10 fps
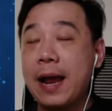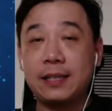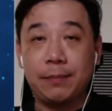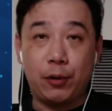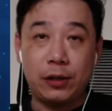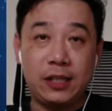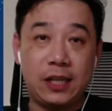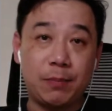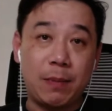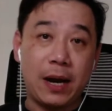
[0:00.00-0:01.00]
support. This
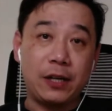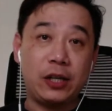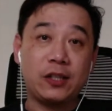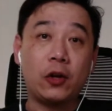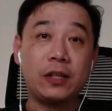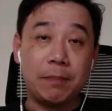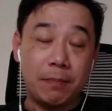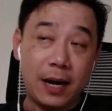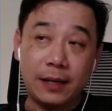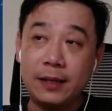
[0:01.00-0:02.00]
is my Jason on
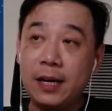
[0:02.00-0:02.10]
Demand.